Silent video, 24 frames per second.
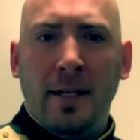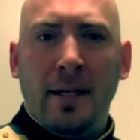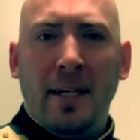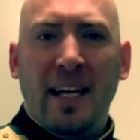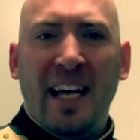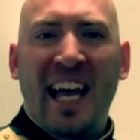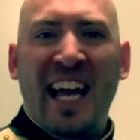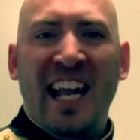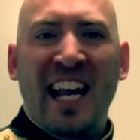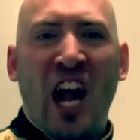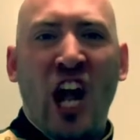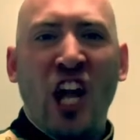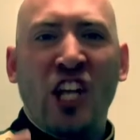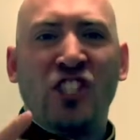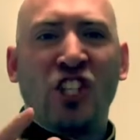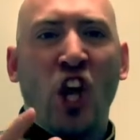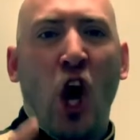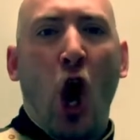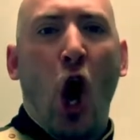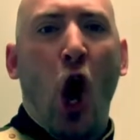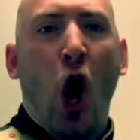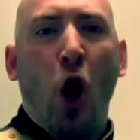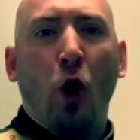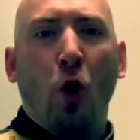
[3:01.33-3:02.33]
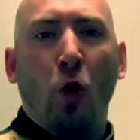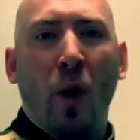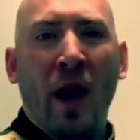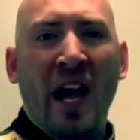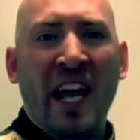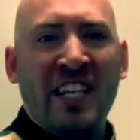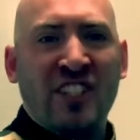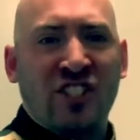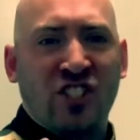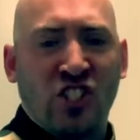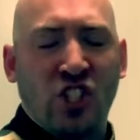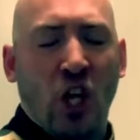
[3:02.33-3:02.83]
It is
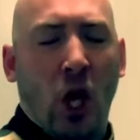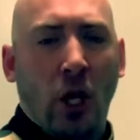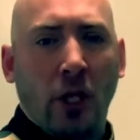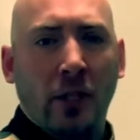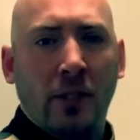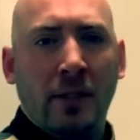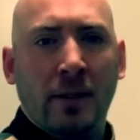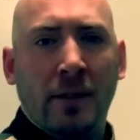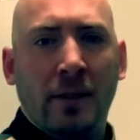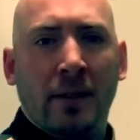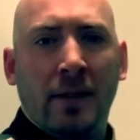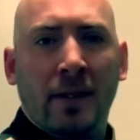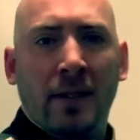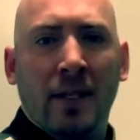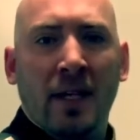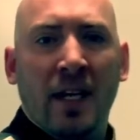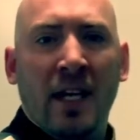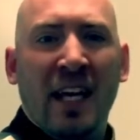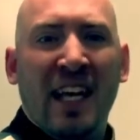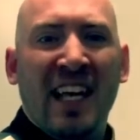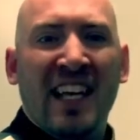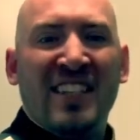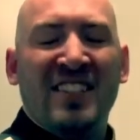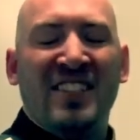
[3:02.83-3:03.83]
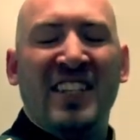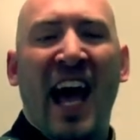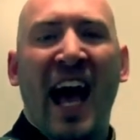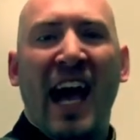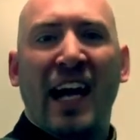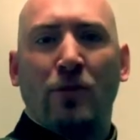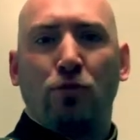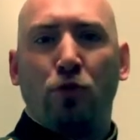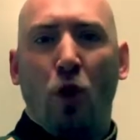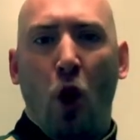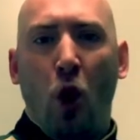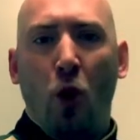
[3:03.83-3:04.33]
always certain.
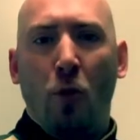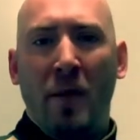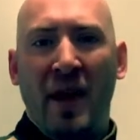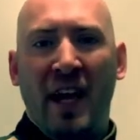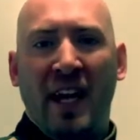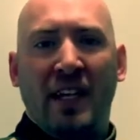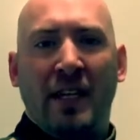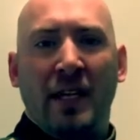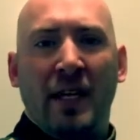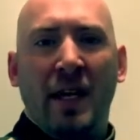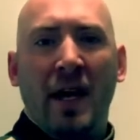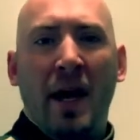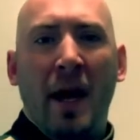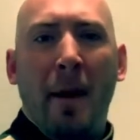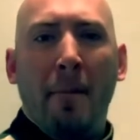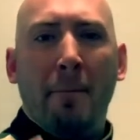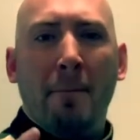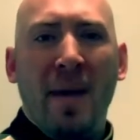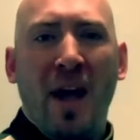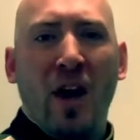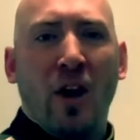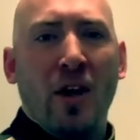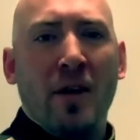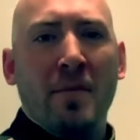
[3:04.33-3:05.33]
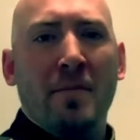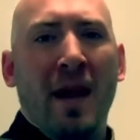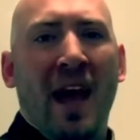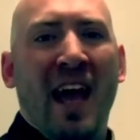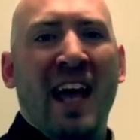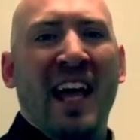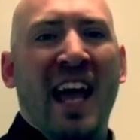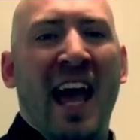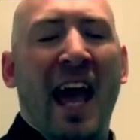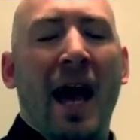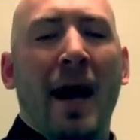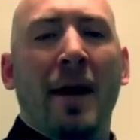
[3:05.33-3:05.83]
Zach Romig, Merry
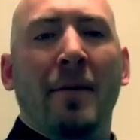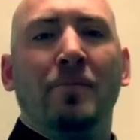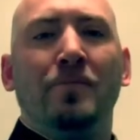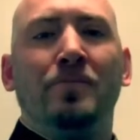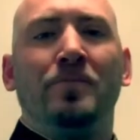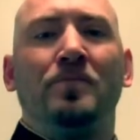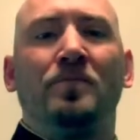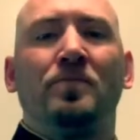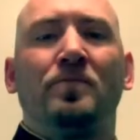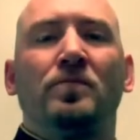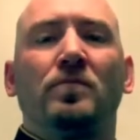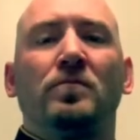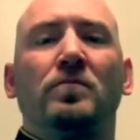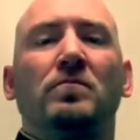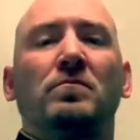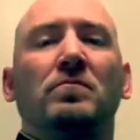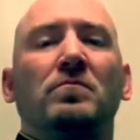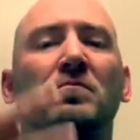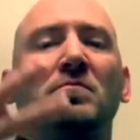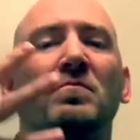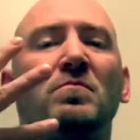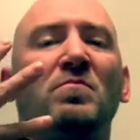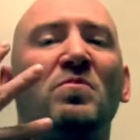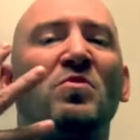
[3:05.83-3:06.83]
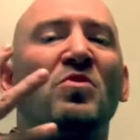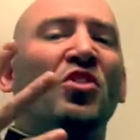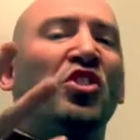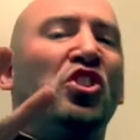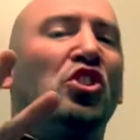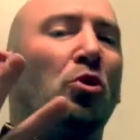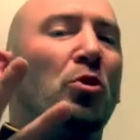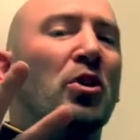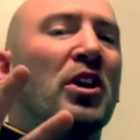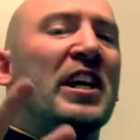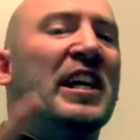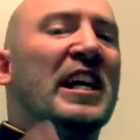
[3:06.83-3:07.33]
Mayhem,
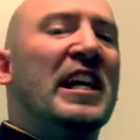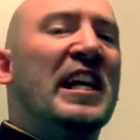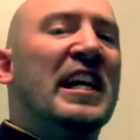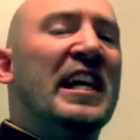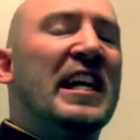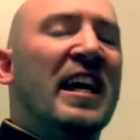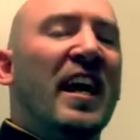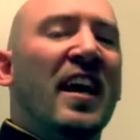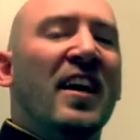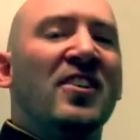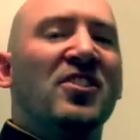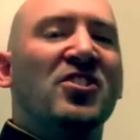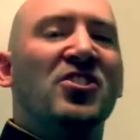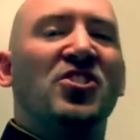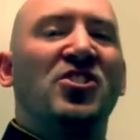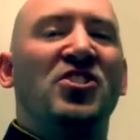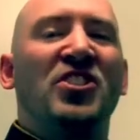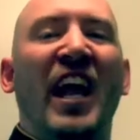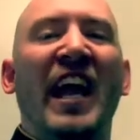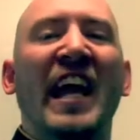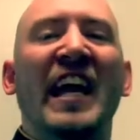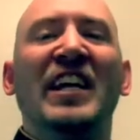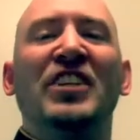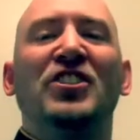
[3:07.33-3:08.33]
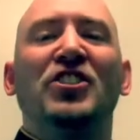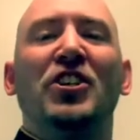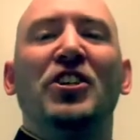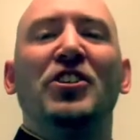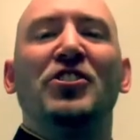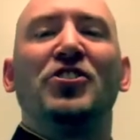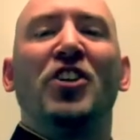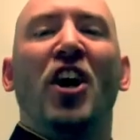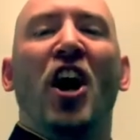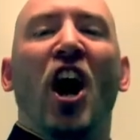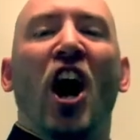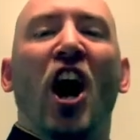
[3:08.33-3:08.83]
3
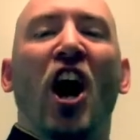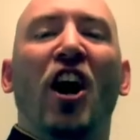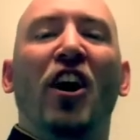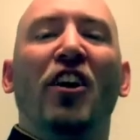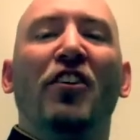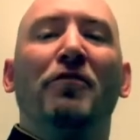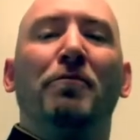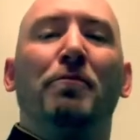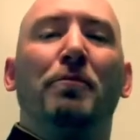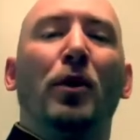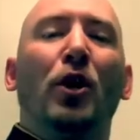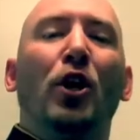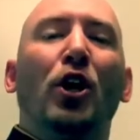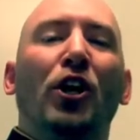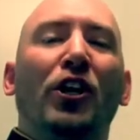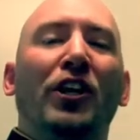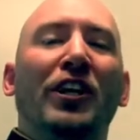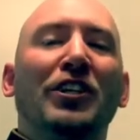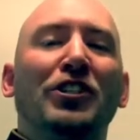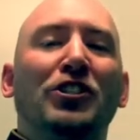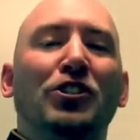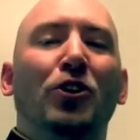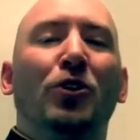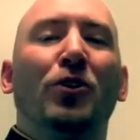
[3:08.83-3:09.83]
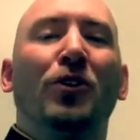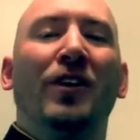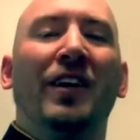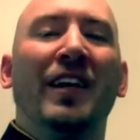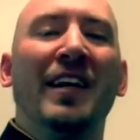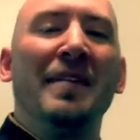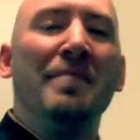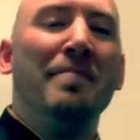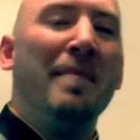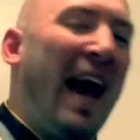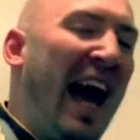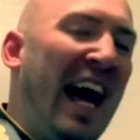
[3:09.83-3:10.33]
stages of
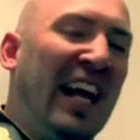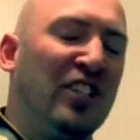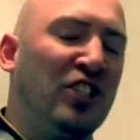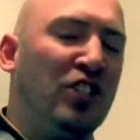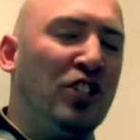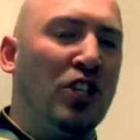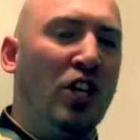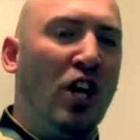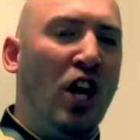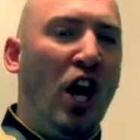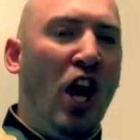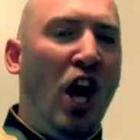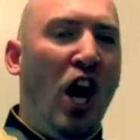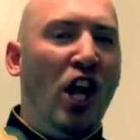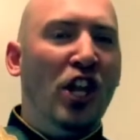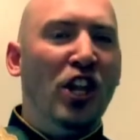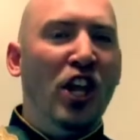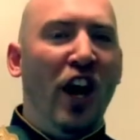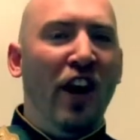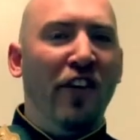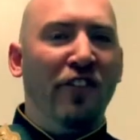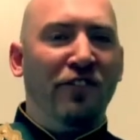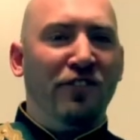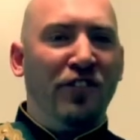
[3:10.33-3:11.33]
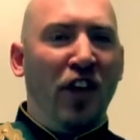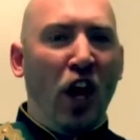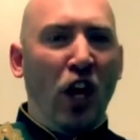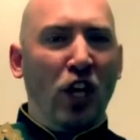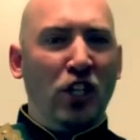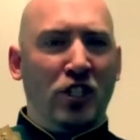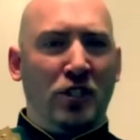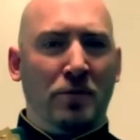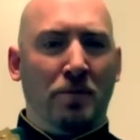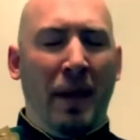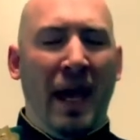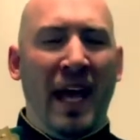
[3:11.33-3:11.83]
Purgatory match. The
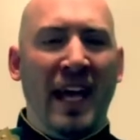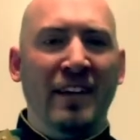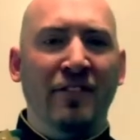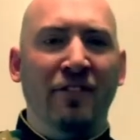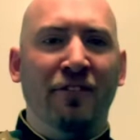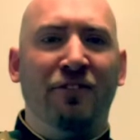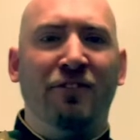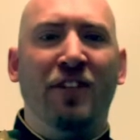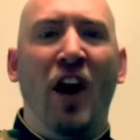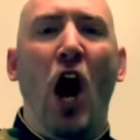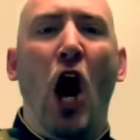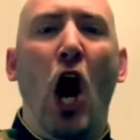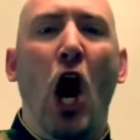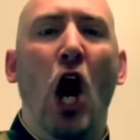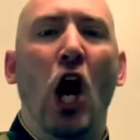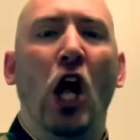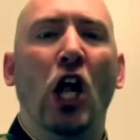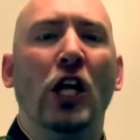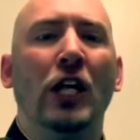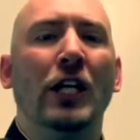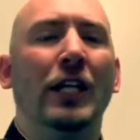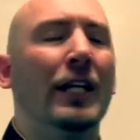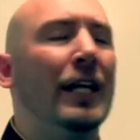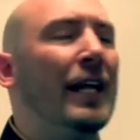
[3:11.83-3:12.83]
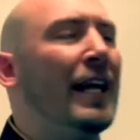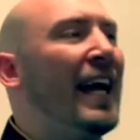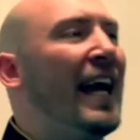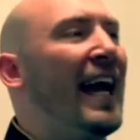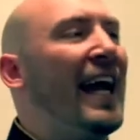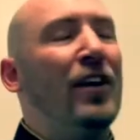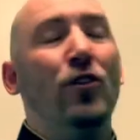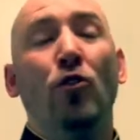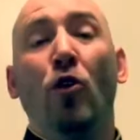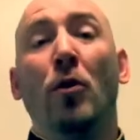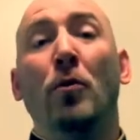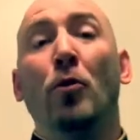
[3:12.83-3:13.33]
first pinfall,
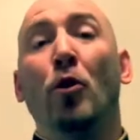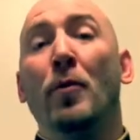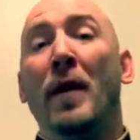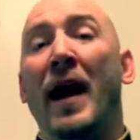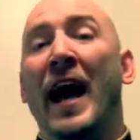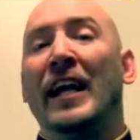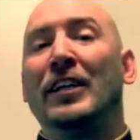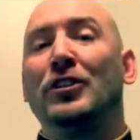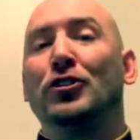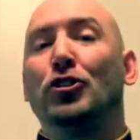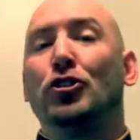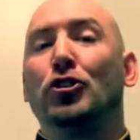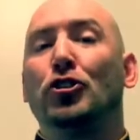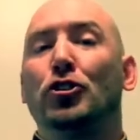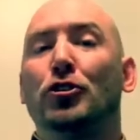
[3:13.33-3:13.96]
a normal match.